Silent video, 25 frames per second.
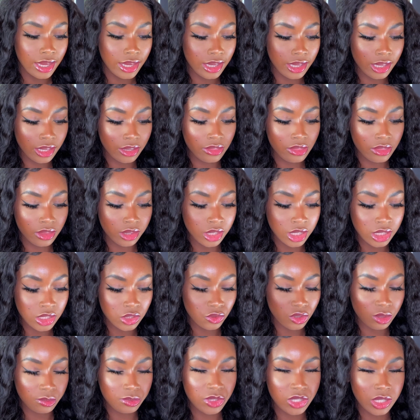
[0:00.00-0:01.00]
in the
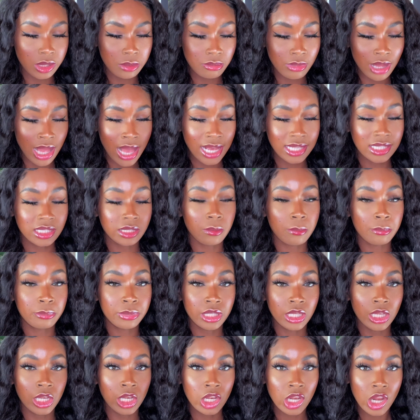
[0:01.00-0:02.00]
description box
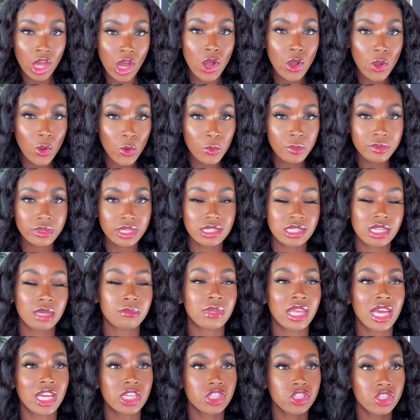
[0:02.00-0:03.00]
below because I'm
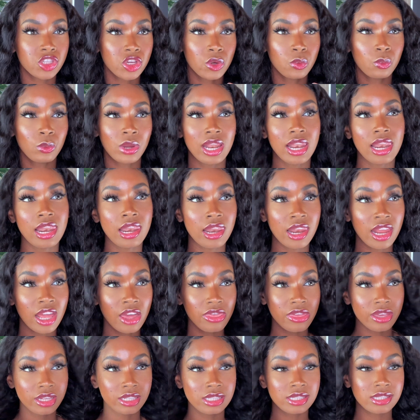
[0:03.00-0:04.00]
not sure what
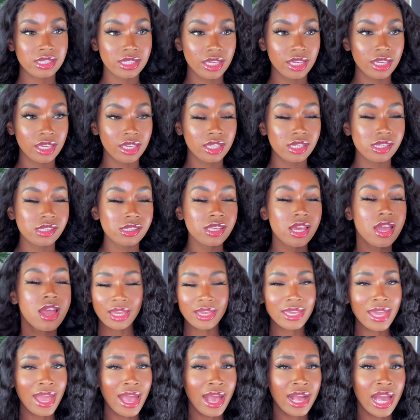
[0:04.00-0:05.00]
length this is.
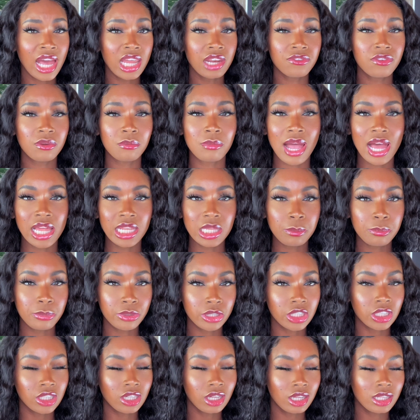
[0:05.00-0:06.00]
Yeah, I got it from
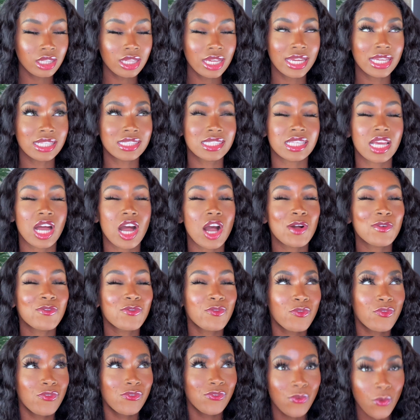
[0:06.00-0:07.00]
Aliexpress. It's
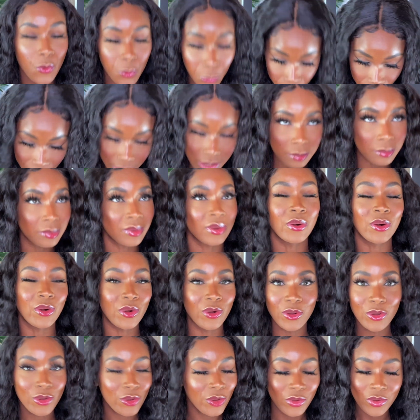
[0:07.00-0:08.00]

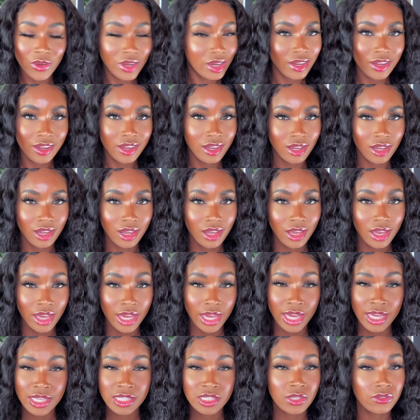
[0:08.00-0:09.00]
affordable.
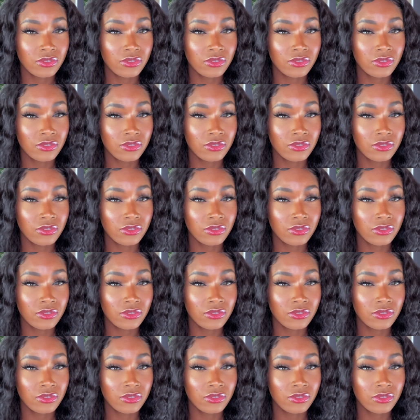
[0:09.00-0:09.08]
It's a